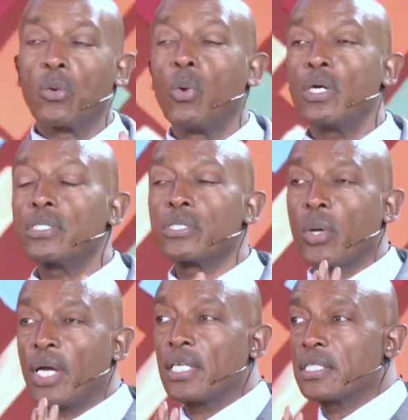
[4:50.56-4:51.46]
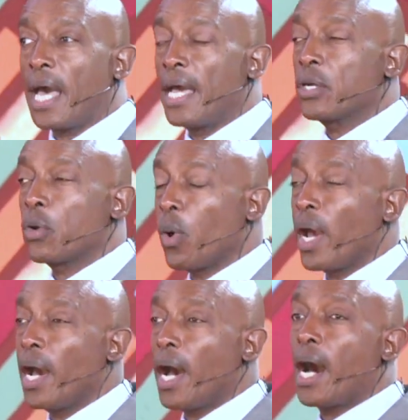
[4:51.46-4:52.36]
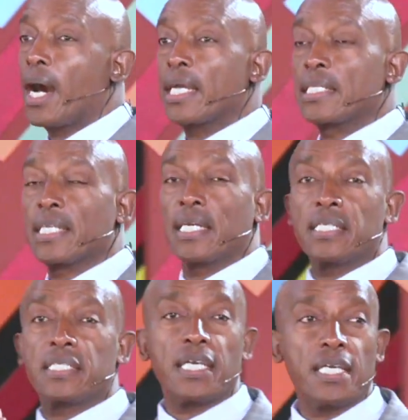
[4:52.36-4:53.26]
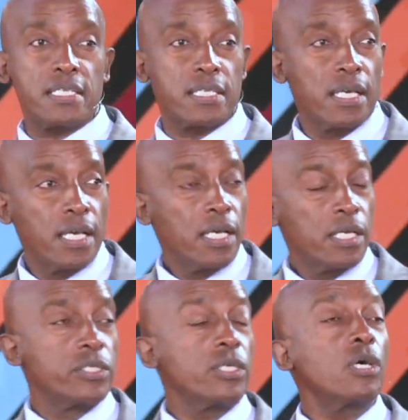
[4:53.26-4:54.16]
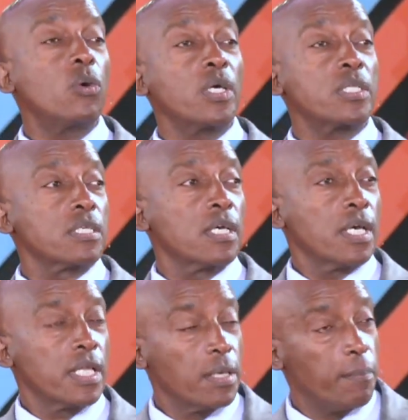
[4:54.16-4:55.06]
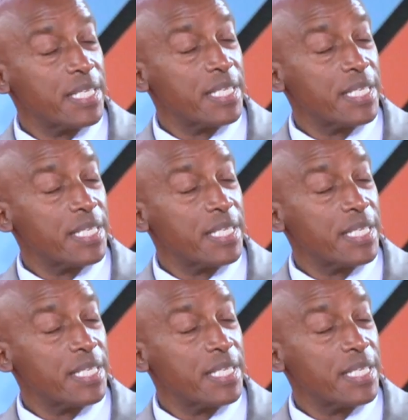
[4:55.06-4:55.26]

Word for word: want to understand where our eternity is, do you know what? The best